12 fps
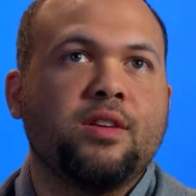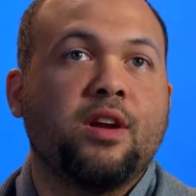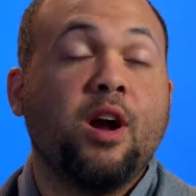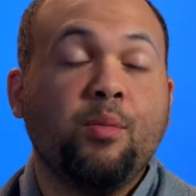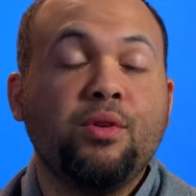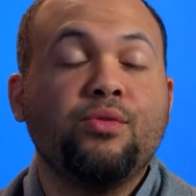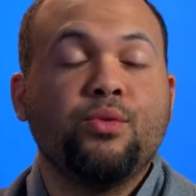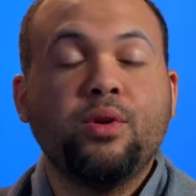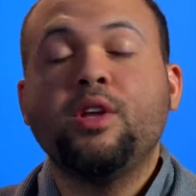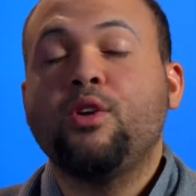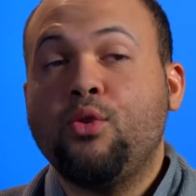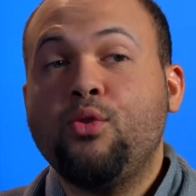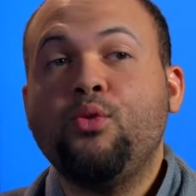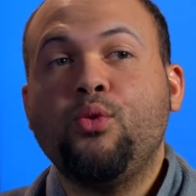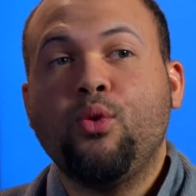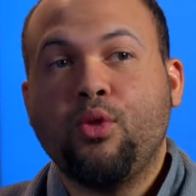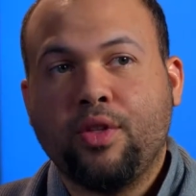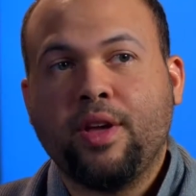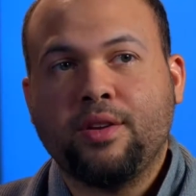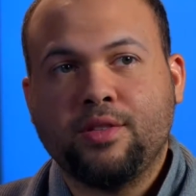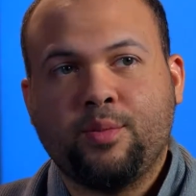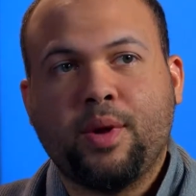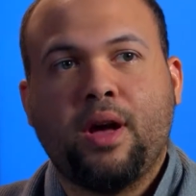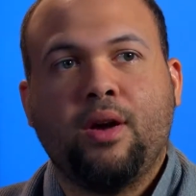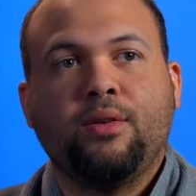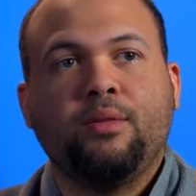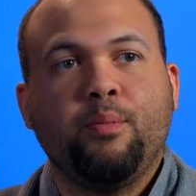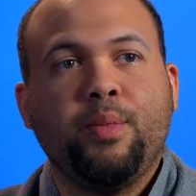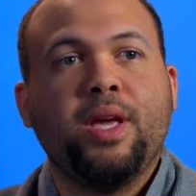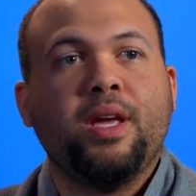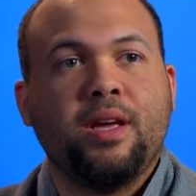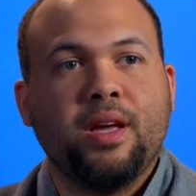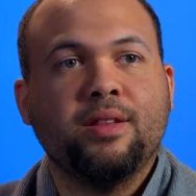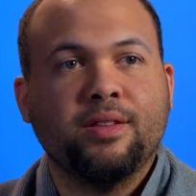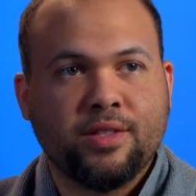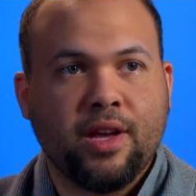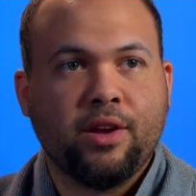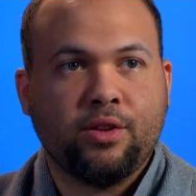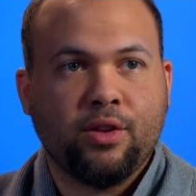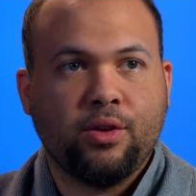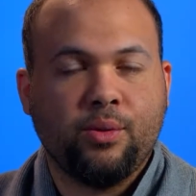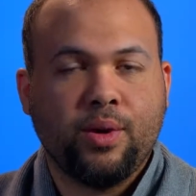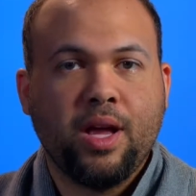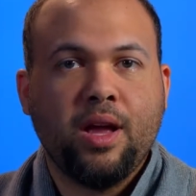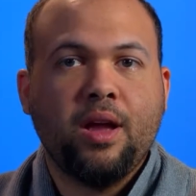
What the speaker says: a couple of really cool things about being in the Cyclone.